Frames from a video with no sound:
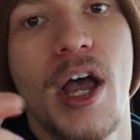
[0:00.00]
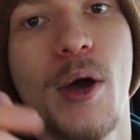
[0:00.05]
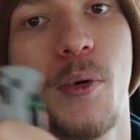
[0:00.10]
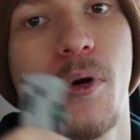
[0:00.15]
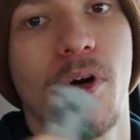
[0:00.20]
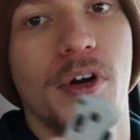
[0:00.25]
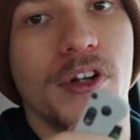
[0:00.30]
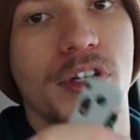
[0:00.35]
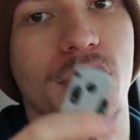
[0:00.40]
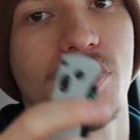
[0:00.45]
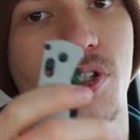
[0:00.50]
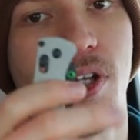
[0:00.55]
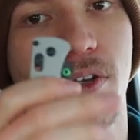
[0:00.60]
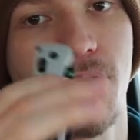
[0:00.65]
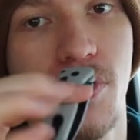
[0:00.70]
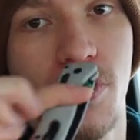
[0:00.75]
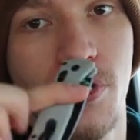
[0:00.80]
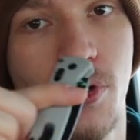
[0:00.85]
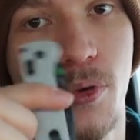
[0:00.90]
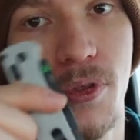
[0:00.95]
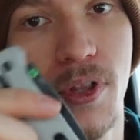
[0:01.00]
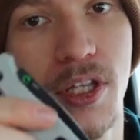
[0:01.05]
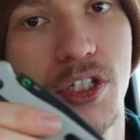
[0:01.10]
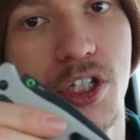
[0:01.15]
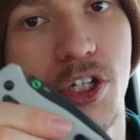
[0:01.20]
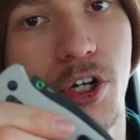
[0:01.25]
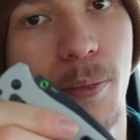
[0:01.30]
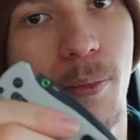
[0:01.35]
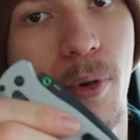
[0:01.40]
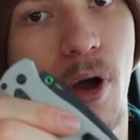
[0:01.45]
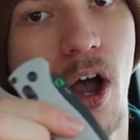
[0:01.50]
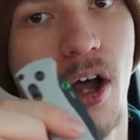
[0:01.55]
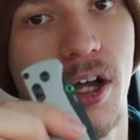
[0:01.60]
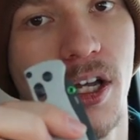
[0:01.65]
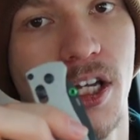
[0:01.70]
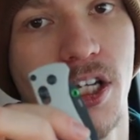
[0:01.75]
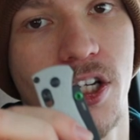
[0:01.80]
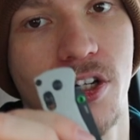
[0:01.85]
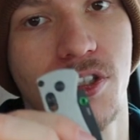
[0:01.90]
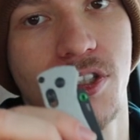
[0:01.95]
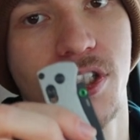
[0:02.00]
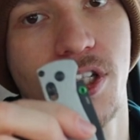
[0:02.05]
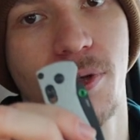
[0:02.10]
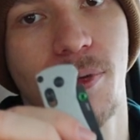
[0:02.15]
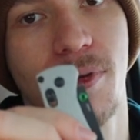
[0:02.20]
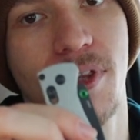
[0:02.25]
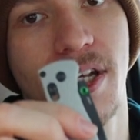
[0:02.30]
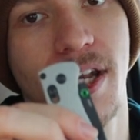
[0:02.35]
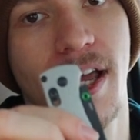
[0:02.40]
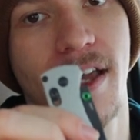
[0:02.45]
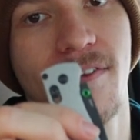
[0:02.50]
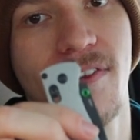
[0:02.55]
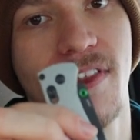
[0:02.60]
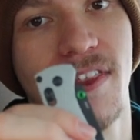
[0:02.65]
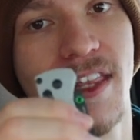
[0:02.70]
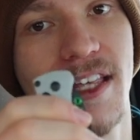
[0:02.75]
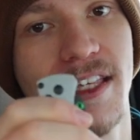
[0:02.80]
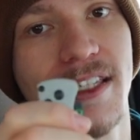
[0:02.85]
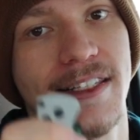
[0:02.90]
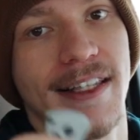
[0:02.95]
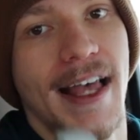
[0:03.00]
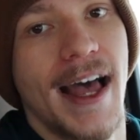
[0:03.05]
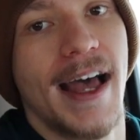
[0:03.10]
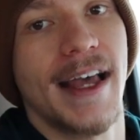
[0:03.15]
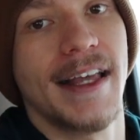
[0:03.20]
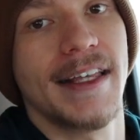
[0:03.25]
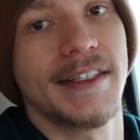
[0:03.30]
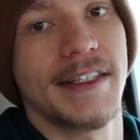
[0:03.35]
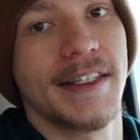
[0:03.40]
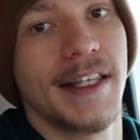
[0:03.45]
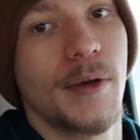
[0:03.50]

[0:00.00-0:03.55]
Whereas if you throw this in your pocket, you're dealing with a knife this size.